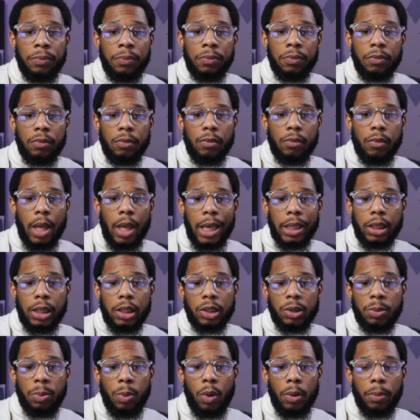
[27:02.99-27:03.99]
at this
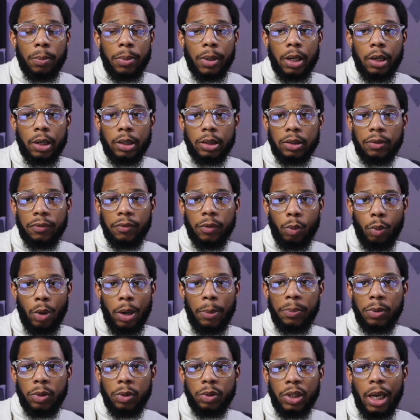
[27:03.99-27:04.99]
point, because of the
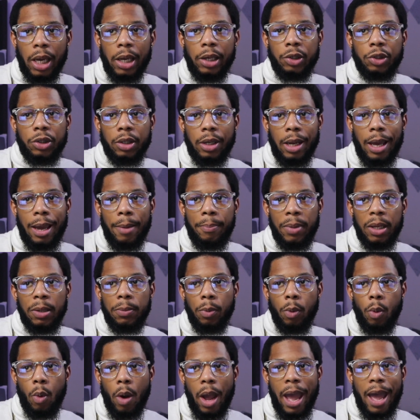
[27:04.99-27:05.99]
reputation that
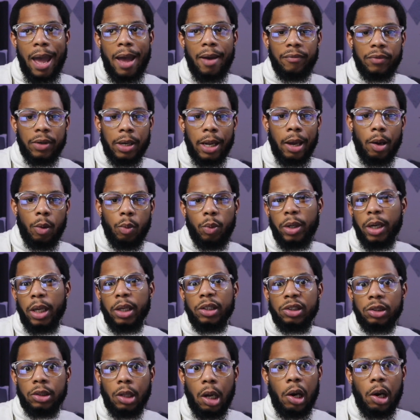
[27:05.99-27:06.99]
people have now when they
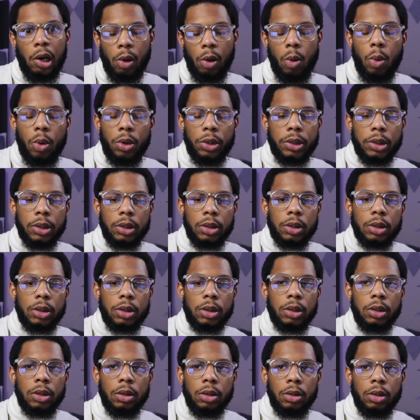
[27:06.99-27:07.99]
start courses.
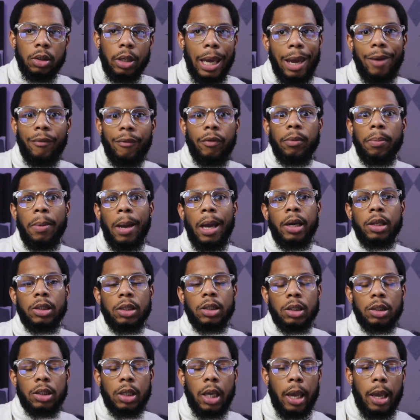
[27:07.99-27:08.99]
Everybody's a
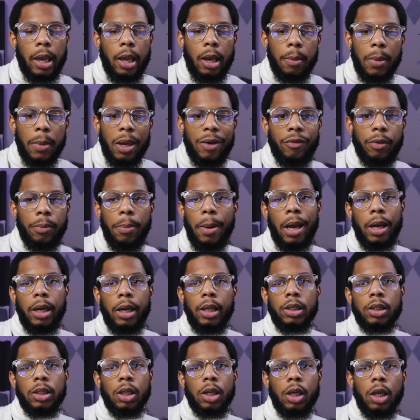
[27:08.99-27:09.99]
scam. Everybody's
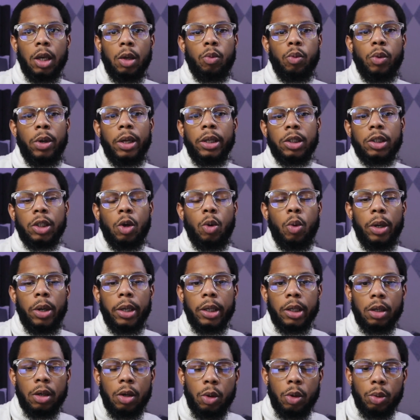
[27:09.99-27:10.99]
a get rich quick
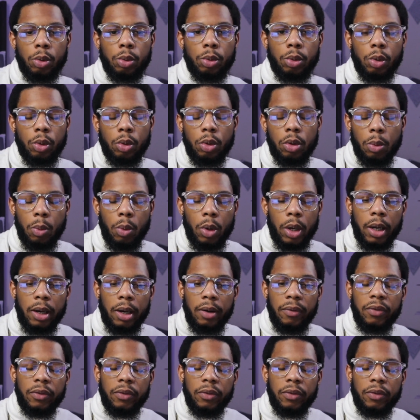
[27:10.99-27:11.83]
guru or whatever.